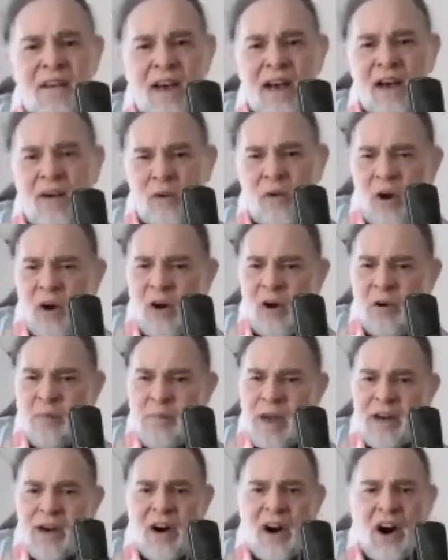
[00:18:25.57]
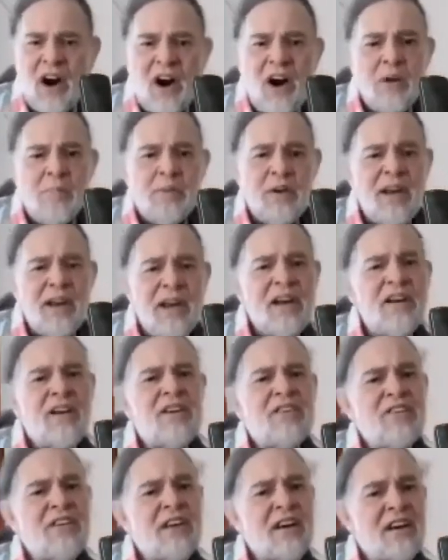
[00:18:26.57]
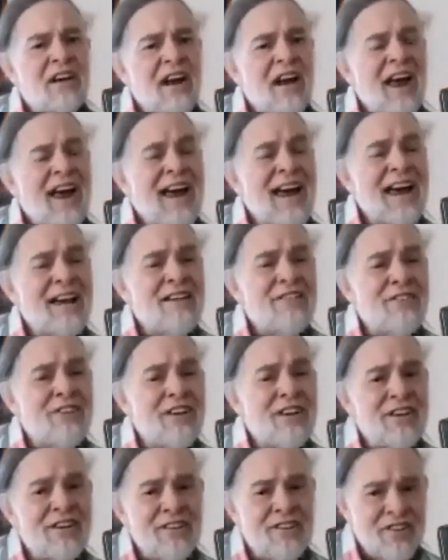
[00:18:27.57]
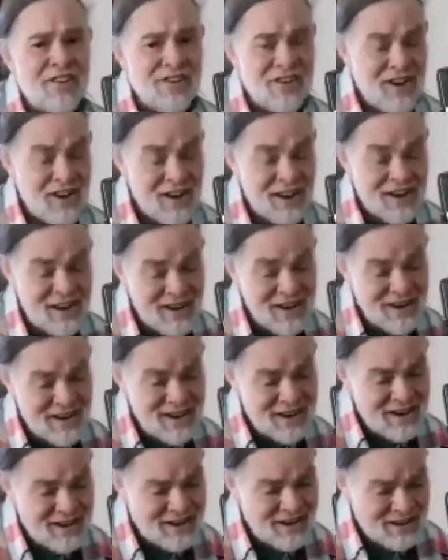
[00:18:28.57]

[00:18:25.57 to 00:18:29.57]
how all men are players and life is a stage.